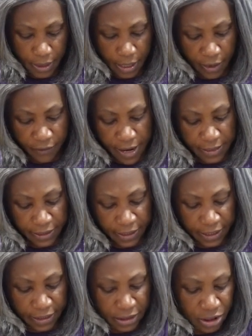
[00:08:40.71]
of
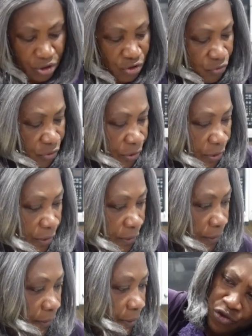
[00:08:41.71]
granulated sugar,
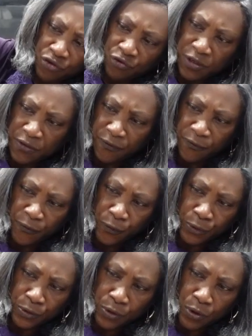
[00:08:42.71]

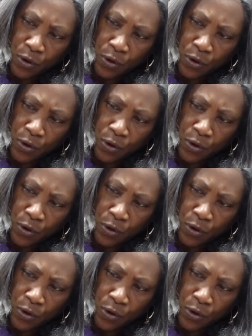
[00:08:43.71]
3/4